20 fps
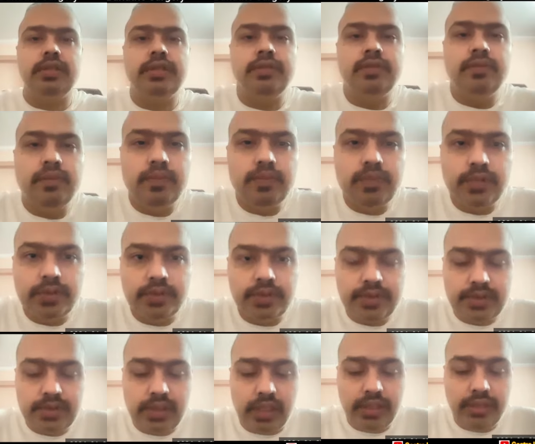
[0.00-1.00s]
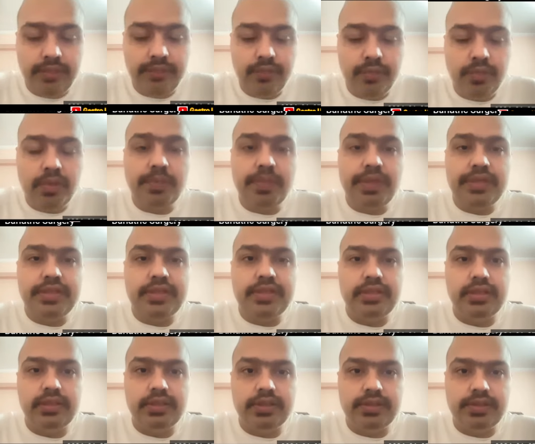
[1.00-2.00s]
in starting from the
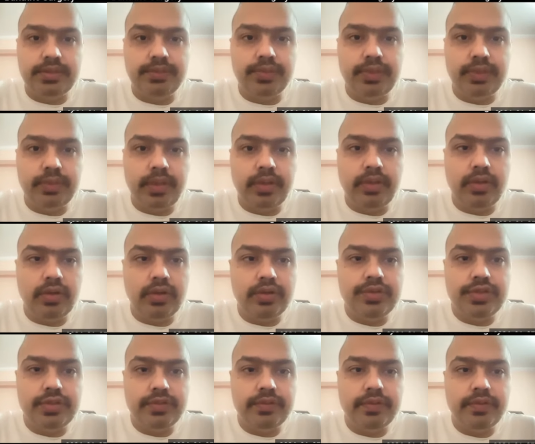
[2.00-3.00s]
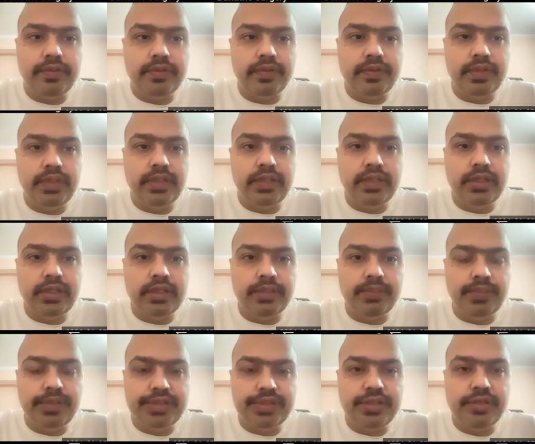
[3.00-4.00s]
patient
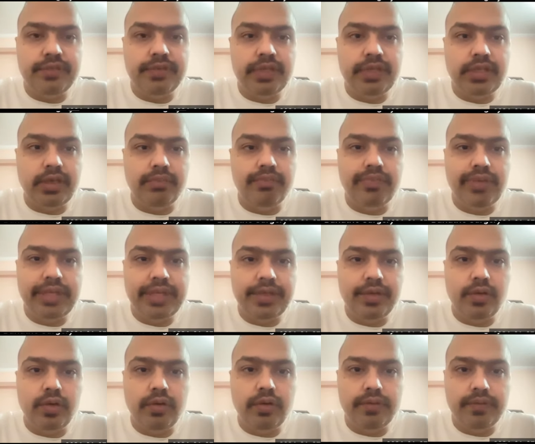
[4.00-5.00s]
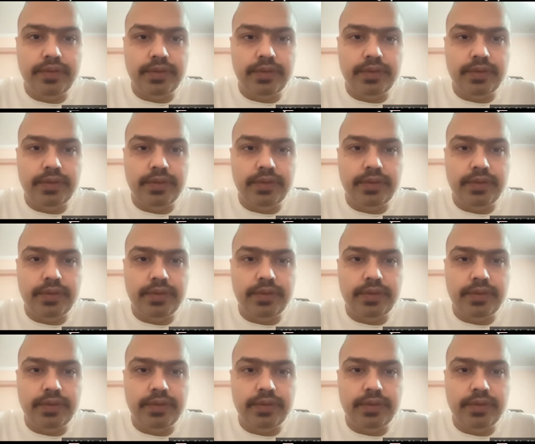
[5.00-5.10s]
symptomatology, patient will complain of